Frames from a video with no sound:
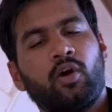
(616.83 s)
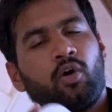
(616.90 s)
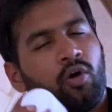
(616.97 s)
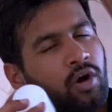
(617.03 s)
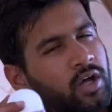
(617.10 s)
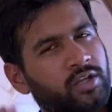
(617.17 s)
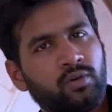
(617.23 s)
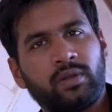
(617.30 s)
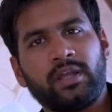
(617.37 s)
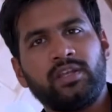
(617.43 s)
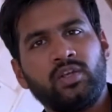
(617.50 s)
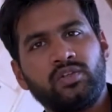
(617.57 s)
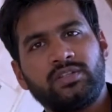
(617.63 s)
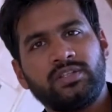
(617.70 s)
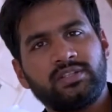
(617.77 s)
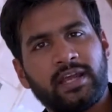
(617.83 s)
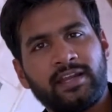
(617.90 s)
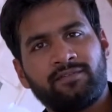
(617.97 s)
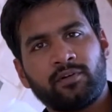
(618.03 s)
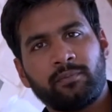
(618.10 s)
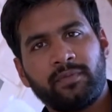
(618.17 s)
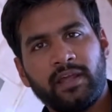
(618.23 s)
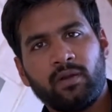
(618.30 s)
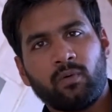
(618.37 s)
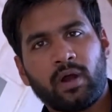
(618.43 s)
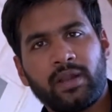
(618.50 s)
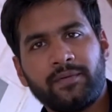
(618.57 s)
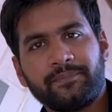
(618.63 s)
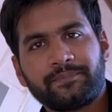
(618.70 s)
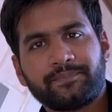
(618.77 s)
or you can use this right from day
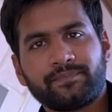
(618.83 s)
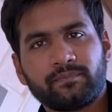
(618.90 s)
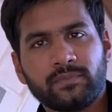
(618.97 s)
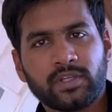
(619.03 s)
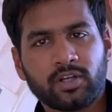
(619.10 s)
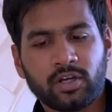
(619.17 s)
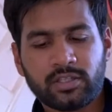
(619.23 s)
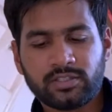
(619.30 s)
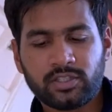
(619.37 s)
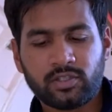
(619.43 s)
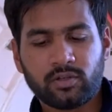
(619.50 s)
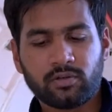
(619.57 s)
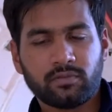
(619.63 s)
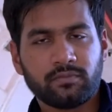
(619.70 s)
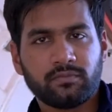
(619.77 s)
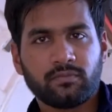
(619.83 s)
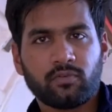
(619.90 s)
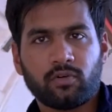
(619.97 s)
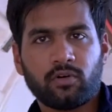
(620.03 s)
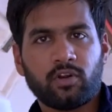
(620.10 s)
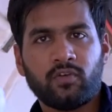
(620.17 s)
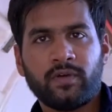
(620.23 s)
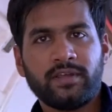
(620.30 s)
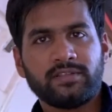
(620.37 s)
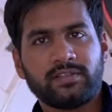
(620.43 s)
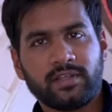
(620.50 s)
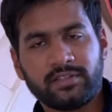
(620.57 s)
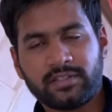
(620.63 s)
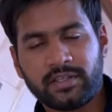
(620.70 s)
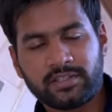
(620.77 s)
one, because always
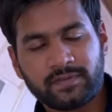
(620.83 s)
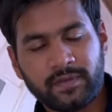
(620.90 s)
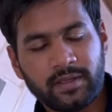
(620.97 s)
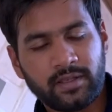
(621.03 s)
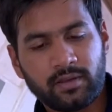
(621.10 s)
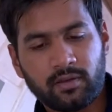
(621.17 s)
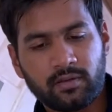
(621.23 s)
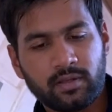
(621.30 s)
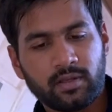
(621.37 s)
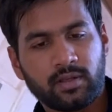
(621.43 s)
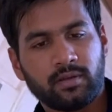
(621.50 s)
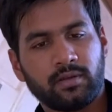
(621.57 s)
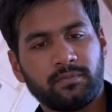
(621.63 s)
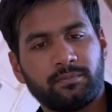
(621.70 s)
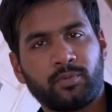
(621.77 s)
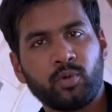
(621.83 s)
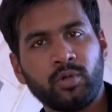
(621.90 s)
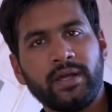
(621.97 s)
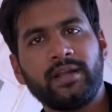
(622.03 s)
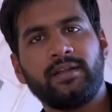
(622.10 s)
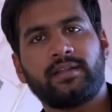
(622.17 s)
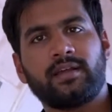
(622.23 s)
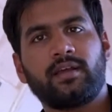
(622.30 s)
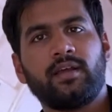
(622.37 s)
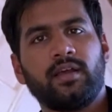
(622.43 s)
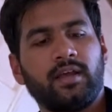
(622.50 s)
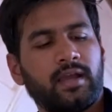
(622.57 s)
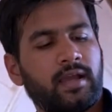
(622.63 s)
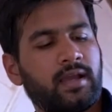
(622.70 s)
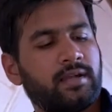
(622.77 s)
it's very prudent
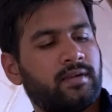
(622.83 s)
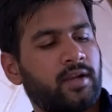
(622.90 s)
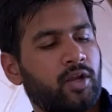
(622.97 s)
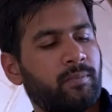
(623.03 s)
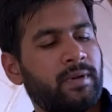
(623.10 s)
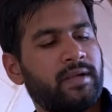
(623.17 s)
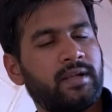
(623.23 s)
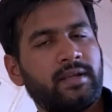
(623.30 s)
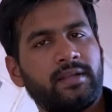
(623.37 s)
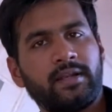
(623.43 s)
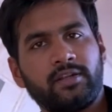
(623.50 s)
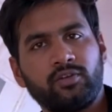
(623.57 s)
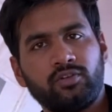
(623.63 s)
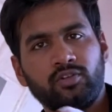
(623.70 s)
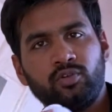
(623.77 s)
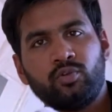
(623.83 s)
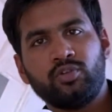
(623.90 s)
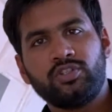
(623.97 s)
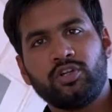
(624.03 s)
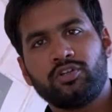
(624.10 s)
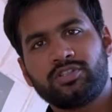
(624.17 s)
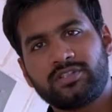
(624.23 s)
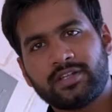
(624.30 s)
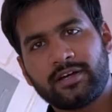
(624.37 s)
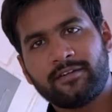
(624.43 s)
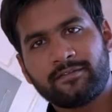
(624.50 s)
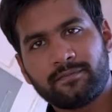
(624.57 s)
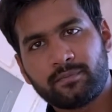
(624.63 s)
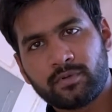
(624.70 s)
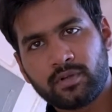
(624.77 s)
and recommended that you use your
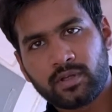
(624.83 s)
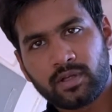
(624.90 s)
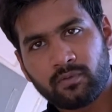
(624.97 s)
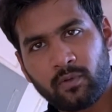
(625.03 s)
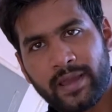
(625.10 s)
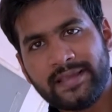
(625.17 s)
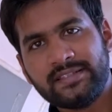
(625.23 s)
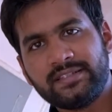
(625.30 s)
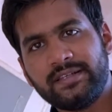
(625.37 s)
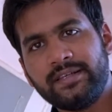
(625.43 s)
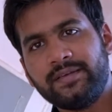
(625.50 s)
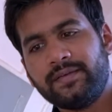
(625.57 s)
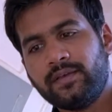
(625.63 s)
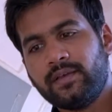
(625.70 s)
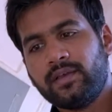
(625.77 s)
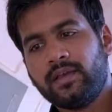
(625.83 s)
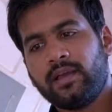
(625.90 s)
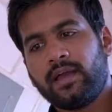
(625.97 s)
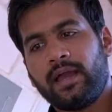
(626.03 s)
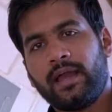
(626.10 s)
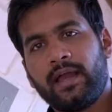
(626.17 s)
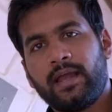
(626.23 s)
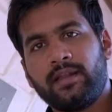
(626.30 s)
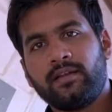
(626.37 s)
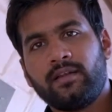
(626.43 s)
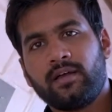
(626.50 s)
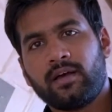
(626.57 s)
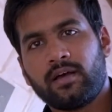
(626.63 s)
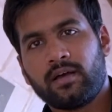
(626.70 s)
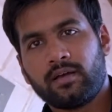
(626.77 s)
stuff wisely and
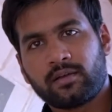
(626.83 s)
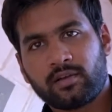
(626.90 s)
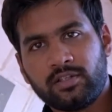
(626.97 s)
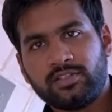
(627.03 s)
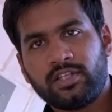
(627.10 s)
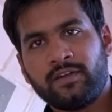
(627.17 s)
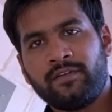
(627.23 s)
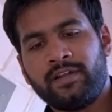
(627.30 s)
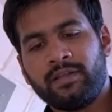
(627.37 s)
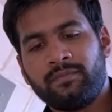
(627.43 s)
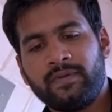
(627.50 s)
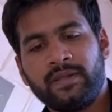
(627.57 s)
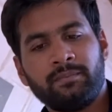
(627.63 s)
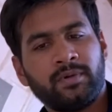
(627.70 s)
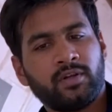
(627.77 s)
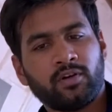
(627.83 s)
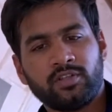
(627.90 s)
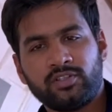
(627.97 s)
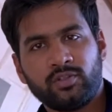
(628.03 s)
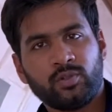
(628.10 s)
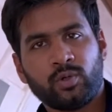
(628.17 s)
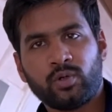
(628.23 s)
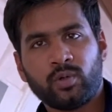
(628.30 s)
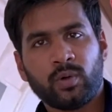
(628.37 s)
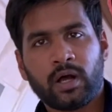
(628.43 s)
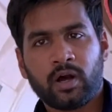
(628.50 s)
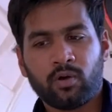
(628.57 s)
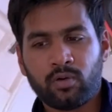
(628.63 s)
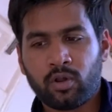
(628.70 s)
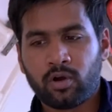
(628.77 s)
conservatively, because you don't know
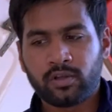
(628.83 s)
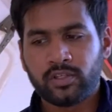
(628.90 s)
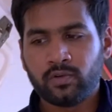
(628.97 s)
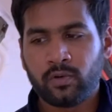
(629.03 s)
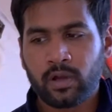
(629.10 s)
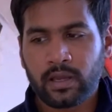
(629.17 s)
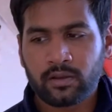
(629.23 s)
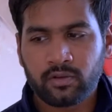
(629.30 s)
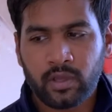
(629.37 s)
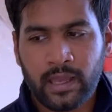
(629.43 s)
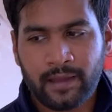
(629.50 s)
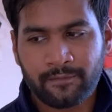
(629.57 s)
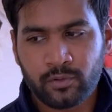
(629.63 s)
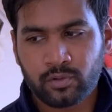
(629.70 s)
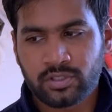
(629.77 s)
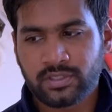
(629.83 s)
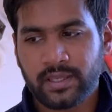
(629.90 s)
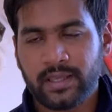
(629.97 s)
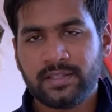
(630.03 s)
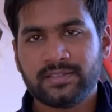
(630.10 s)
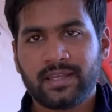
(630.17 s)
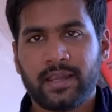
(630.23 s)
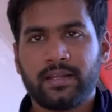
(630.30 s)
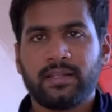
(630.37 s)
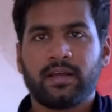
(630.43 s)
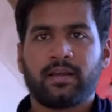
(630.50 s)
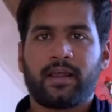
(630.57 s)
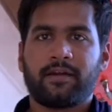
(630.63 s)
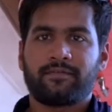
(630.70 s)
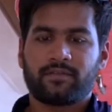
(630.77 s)
how long you have to stay inside the
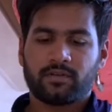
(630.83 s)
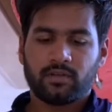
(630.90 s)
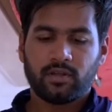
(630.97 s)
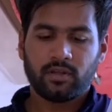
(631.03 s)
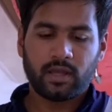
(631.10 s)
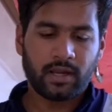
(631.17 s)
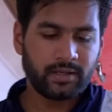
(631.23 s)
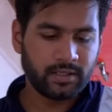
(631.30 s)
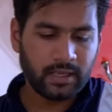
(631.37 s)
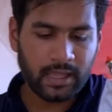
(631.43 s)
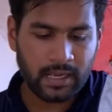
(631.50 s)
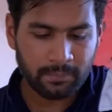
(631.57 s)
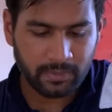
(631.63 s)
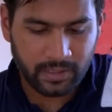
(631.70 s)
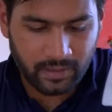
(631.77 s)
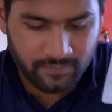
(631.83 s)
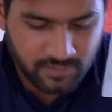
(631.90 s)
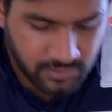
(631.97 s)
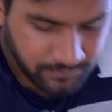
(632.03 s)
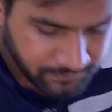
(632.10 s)
craft. until help arrives.